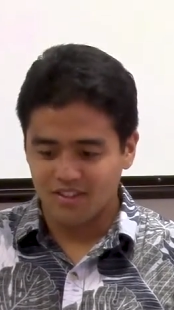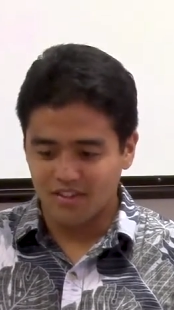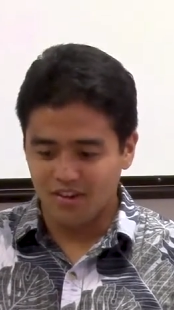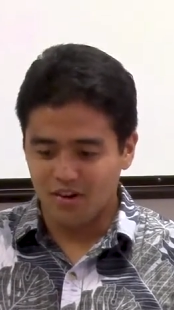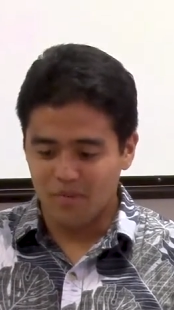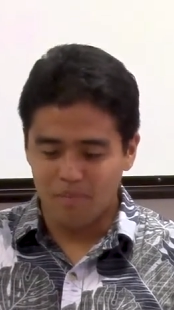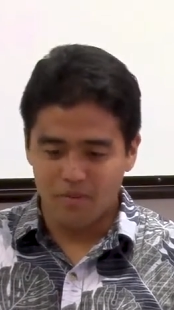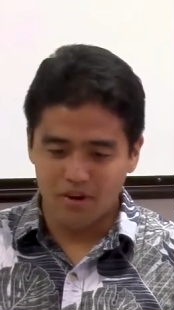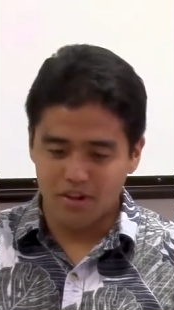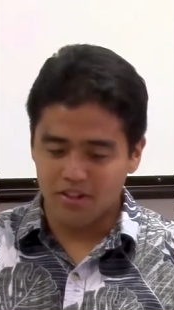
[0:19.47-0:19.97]

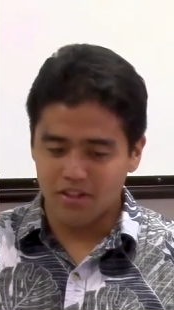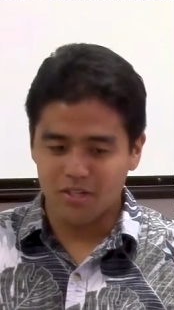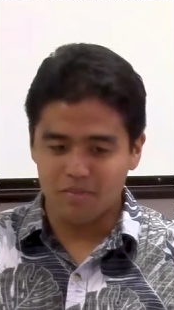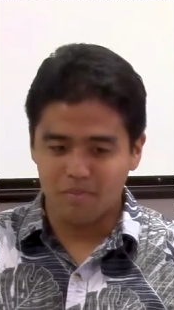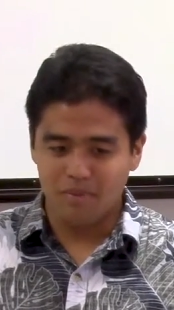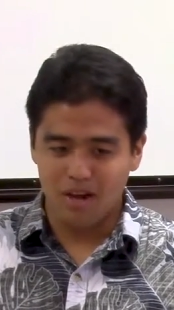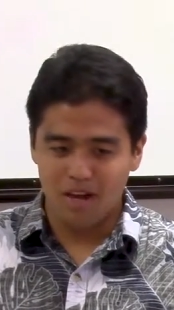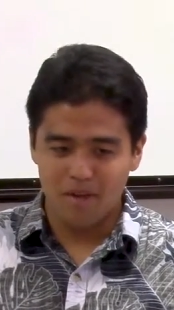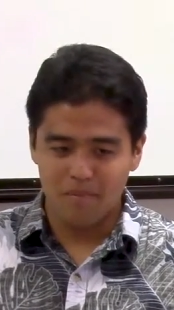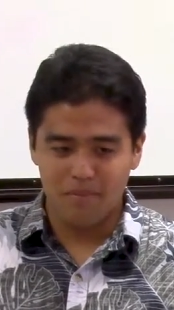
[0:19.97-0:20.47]
you're put on the
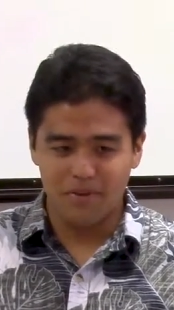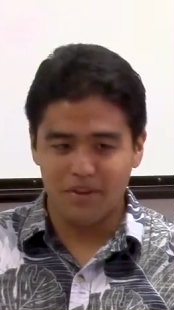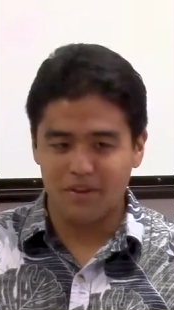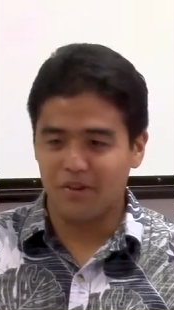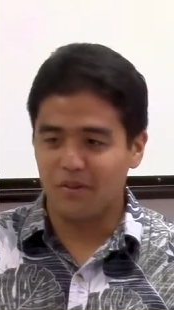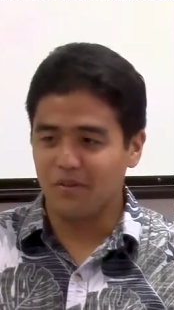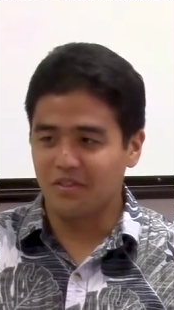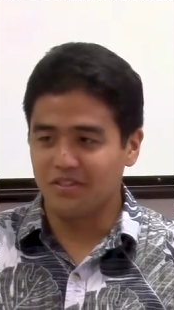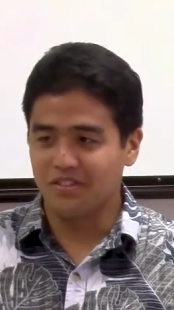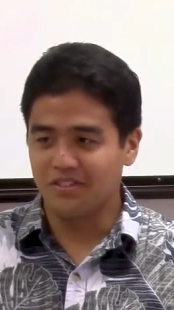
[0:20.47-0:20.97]
spot, but you
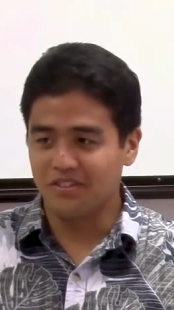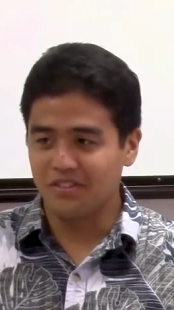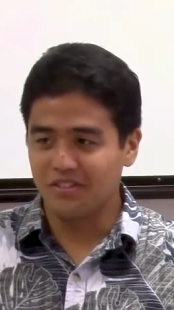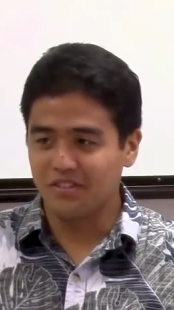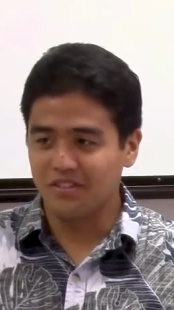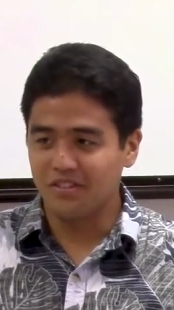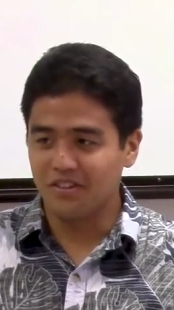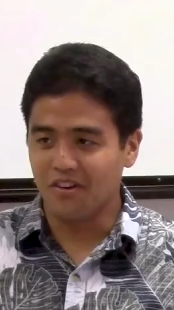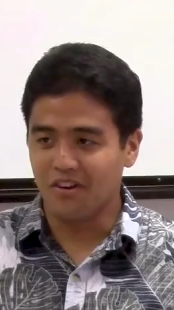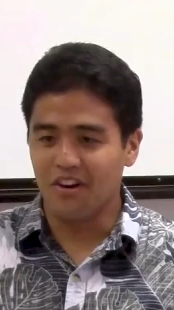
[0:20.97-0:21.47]
don't know what to
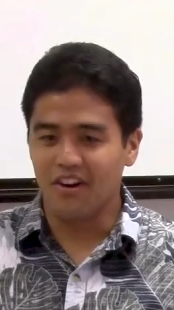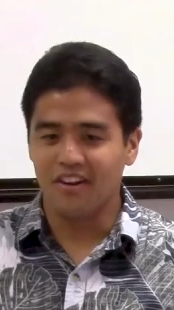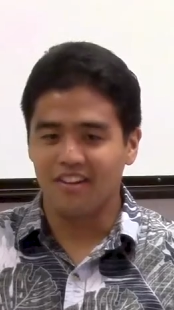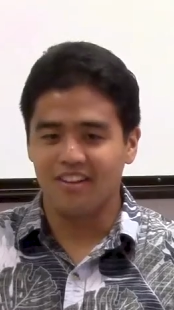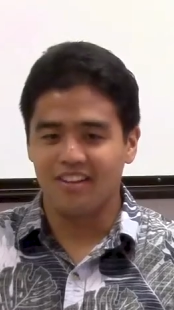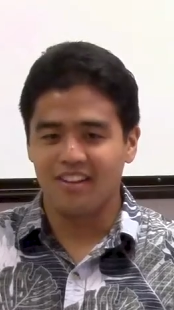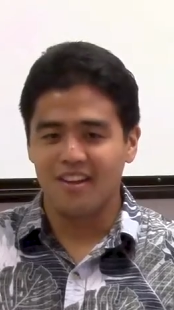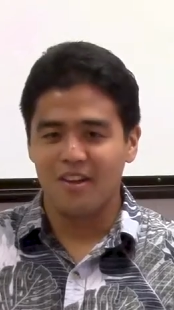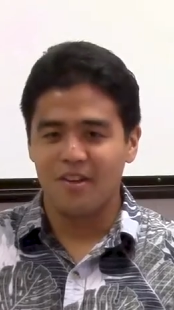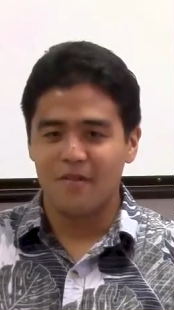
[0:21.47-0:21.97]
do, or
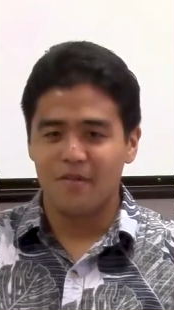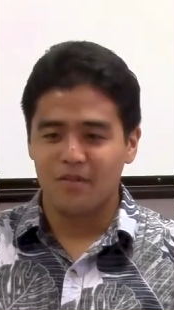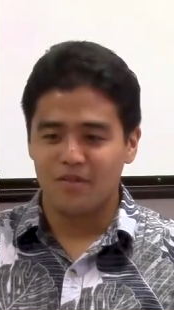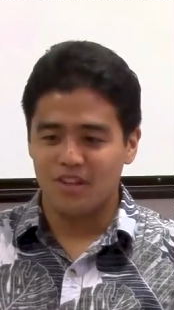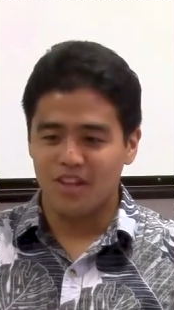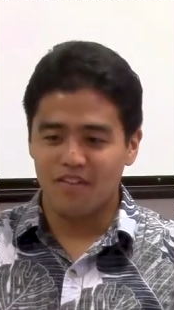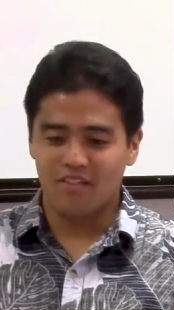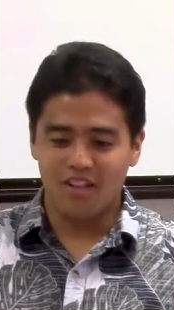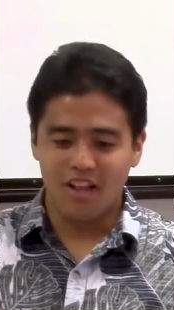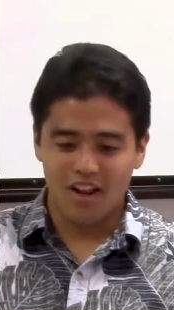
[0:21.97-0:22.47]

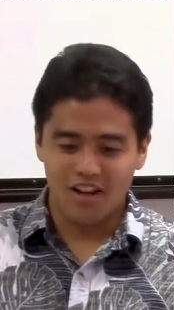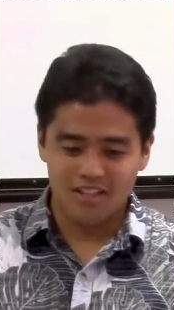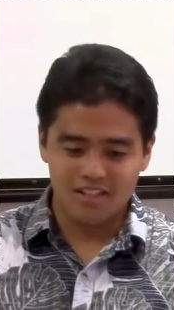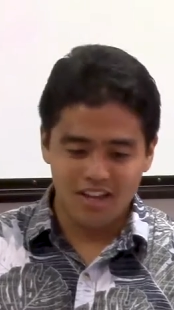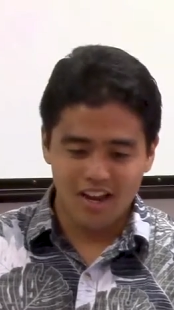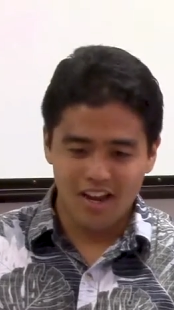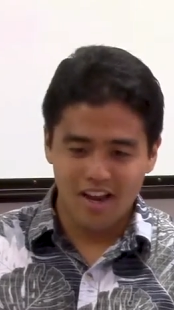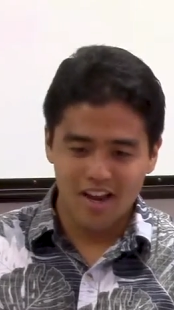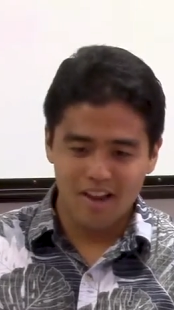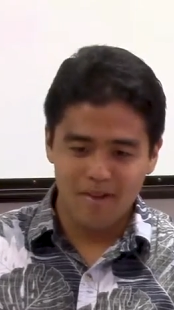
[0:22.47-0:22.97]
you have a lot of
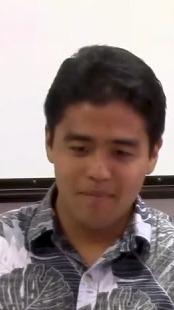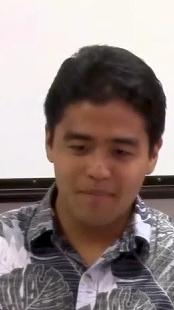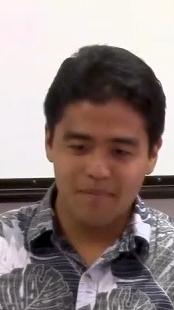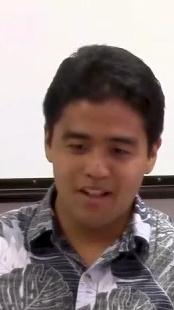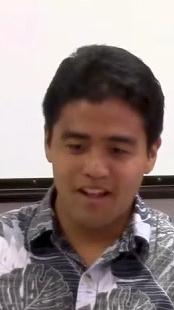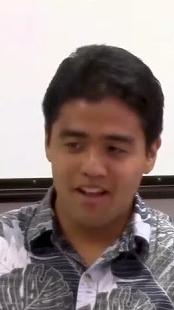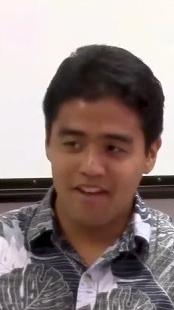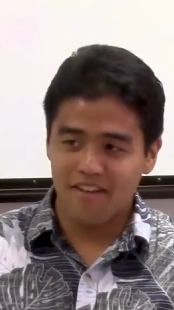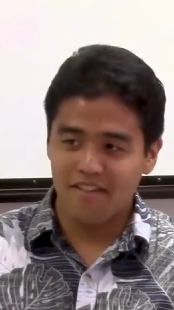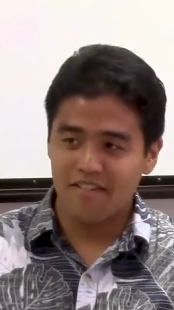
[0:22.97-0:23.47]
time
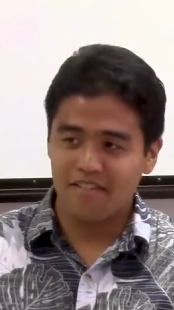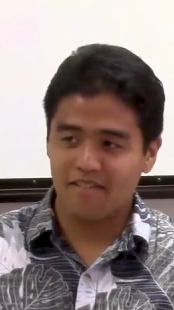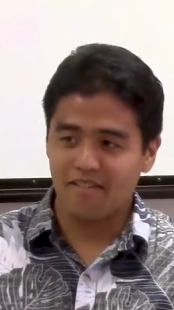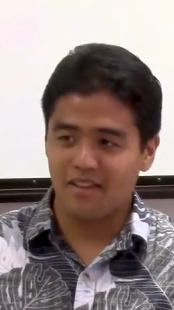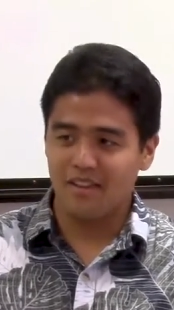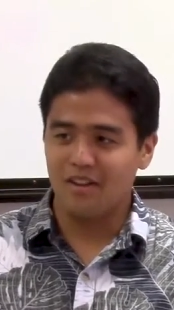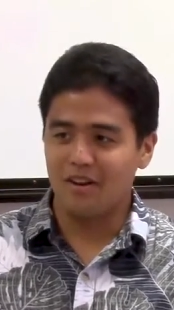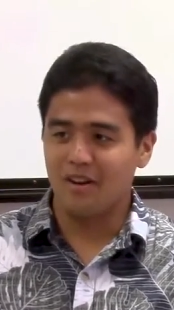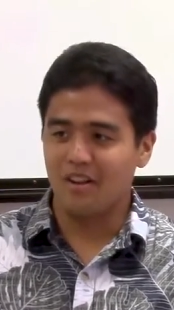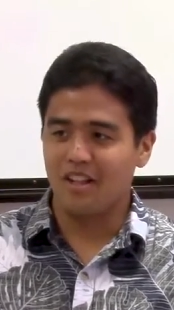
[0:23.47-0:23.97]

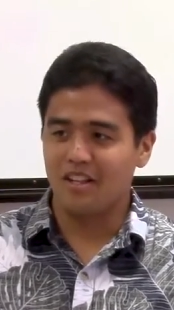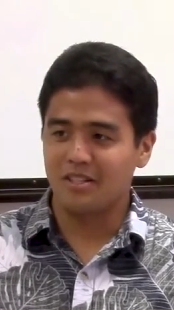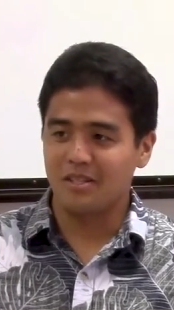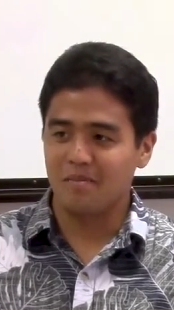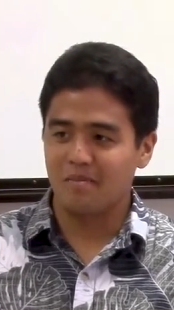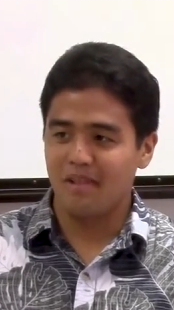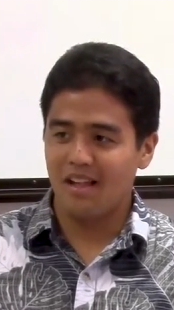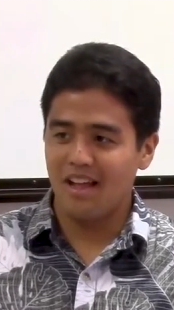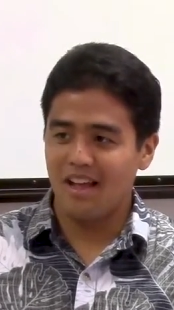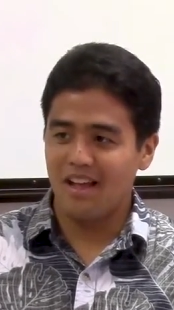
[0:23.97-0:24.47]
left in your
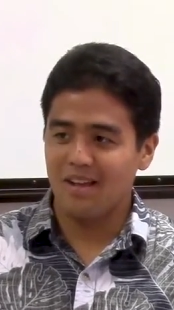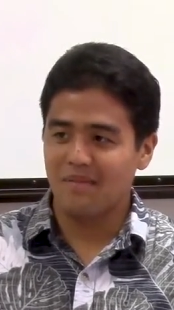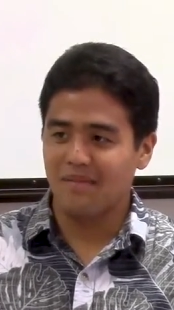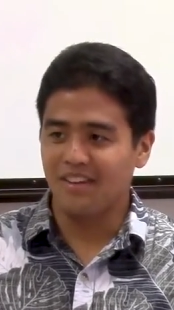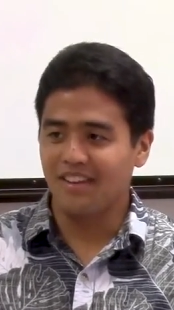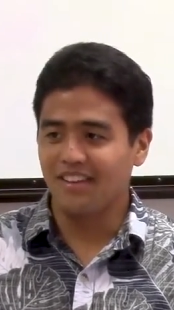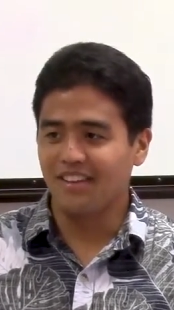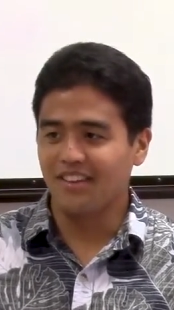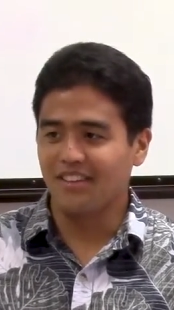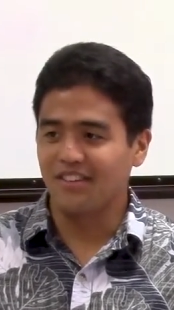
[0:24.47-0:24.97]
lesson plan,
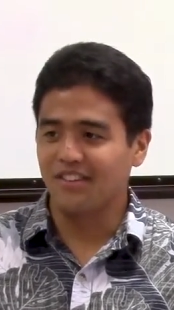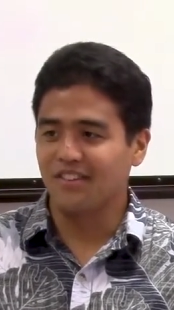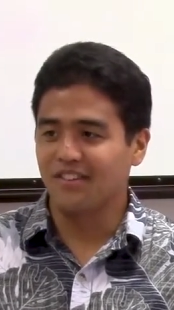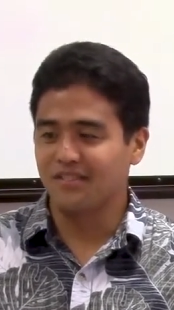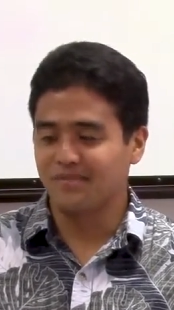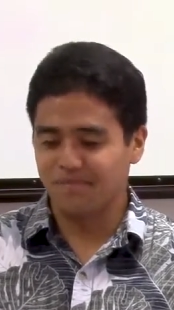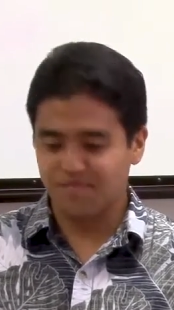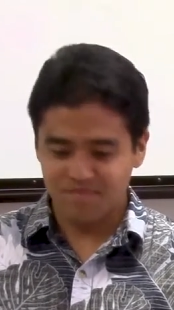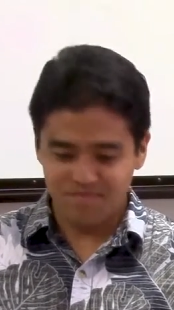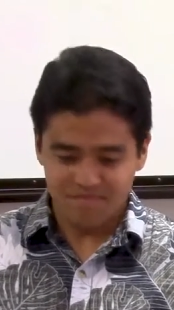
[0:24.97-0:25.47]
but you don't know